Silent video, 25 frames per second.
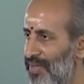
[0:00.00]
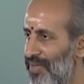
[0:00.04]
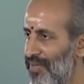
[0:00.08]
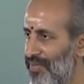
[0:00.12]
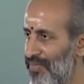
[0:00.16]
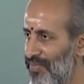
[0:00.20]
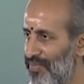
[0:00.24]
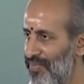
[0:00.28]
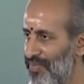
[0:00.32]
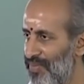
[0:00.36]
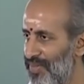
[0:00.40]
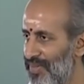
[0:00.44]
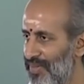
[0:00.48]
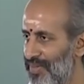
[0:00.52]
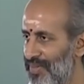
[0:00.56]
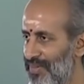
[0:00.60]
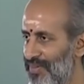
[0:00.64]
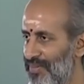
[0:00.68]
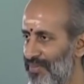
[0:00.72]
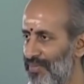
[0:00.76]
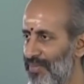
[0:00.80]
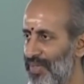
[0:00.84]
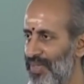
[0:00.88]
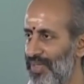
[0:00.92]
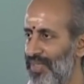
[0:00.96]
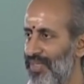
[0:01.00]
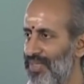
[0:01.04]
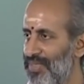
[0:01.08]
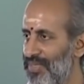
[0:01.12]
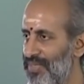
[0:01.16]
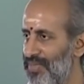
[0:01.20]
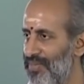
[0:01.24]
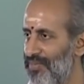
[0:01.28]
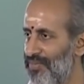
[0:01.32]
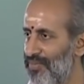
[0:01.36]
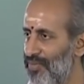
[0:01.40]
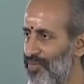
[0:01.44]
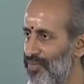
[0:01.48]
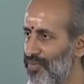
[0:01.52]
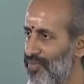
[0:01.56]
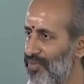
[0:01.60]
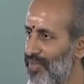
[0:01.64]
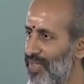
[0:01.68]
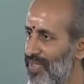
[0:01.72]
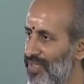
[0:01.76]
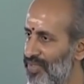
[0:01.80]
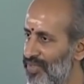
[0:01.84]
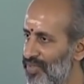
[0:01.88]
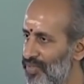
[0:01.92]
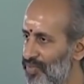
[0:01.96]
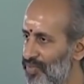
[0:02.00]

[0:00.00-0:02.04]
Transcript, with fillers: of what is referred to as